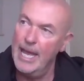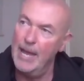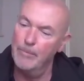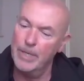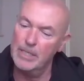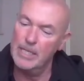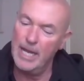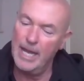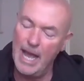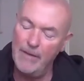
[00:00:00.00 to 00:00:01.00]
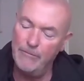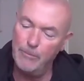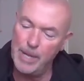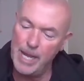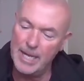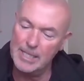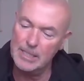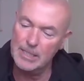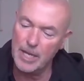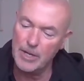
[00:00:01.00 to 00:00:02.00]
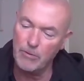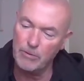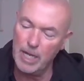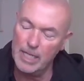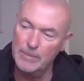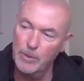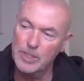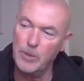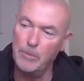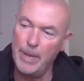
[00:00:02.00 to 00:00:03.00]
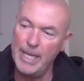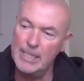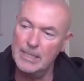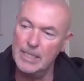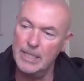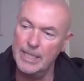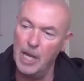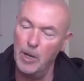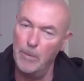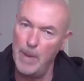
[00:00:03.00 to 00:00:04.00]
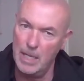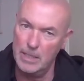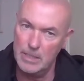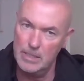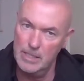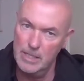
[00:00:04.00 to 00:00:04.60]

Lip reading: but I have plants that are, I suppose, they're based in the yellow palette.